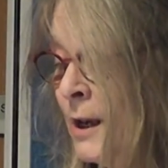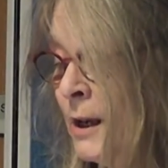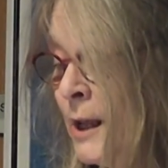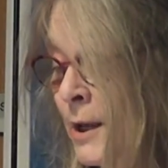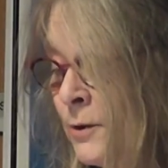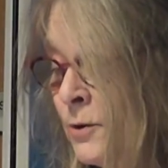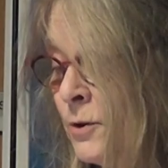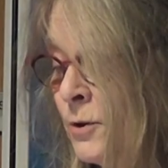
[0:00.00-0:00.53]
and
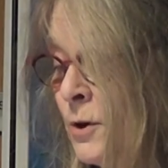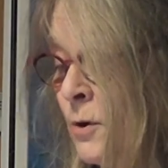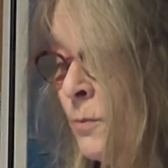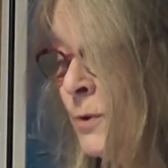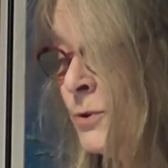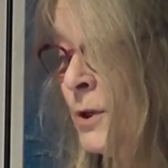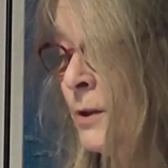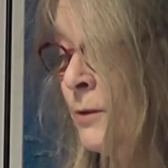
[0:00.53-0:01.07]

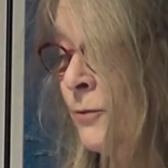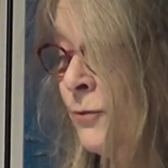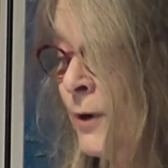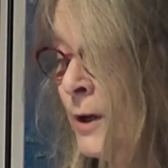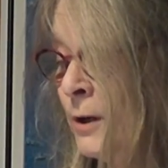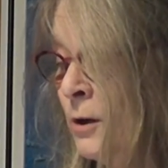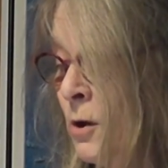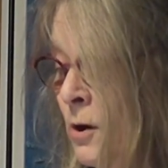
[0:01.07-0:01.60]
Leonard was on the
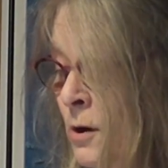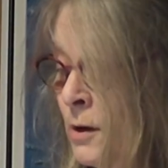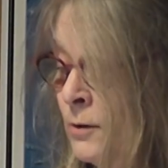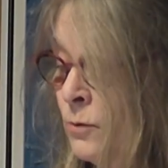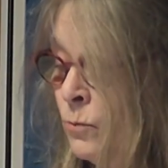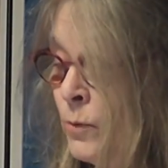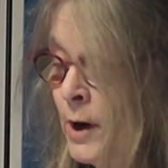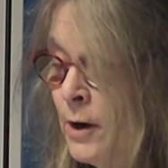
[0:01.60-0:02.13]
front
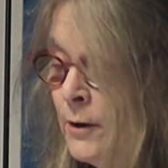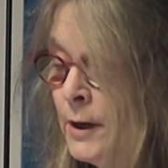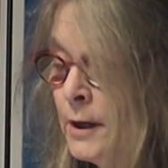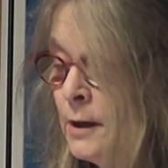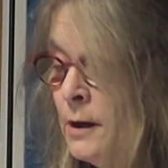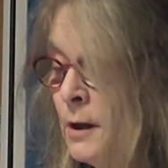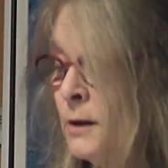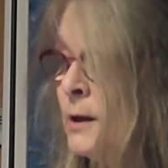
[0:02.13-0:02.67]
lawn
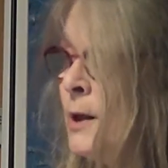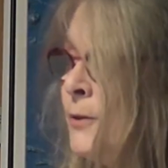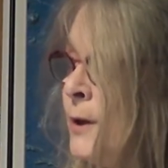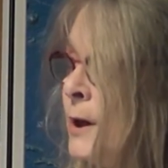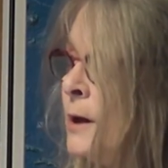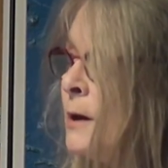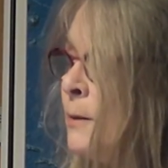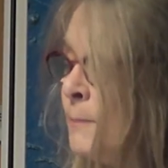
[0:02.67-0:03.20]
wearing
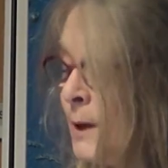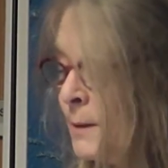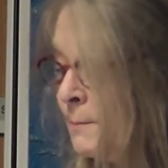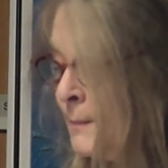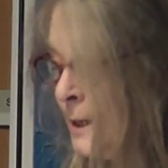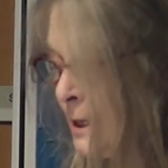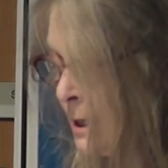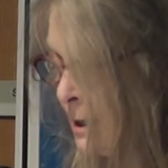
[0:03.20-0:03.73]
nothing
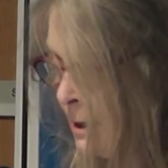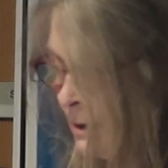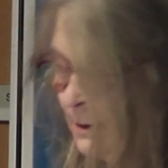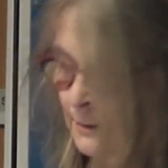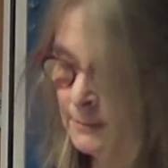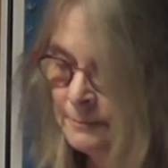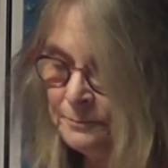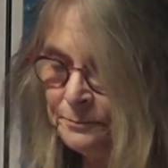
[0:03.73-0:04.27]
but
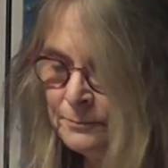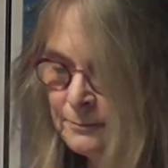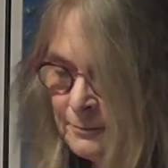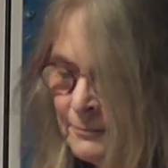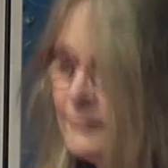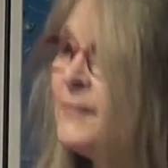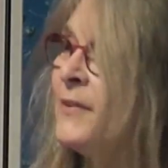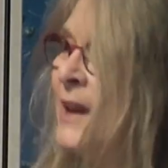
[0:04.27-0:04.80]
me.
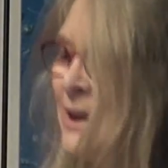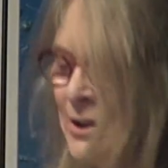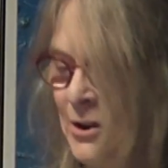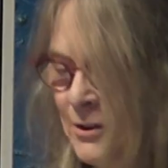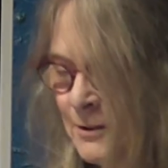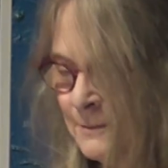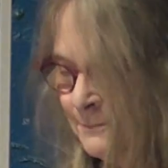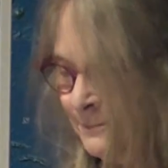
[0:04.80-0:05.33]
Thank